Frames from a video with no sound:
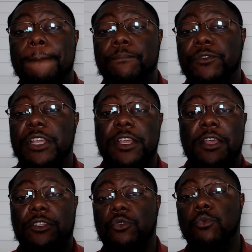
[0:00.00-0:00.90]

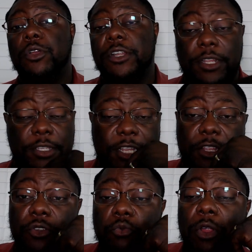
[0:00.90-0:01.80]
to want to continue
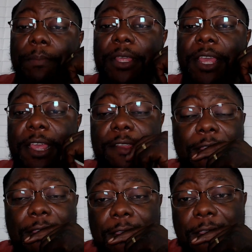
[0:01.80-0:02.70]
to replicate
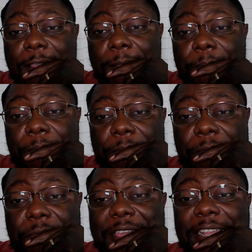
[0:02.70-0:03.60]

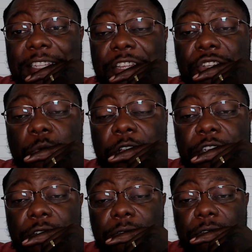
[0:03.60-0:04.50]
that
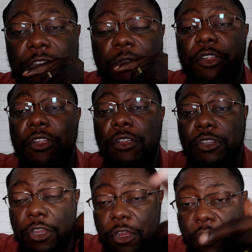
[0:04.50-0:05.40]
situation to
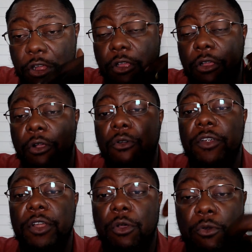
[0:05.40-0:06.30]
occur over
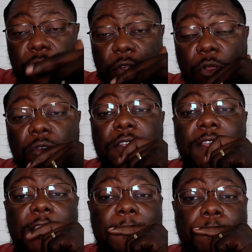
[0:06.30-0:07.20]
and over and over
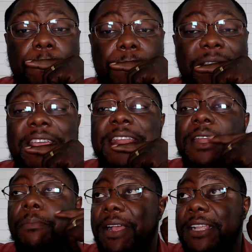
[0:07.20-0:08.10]
again. And in the
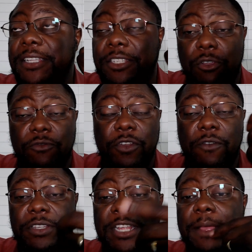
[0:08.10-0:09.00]
process, hopefully
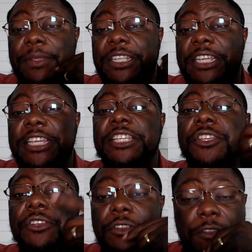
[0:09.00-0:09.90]
over time, it's
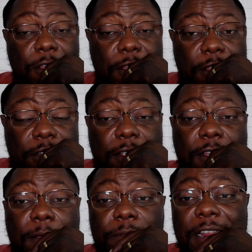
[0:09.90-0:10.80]
easier to
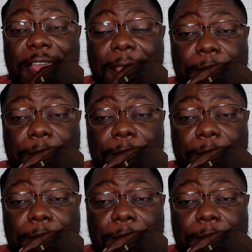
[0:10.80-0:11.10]
come to that.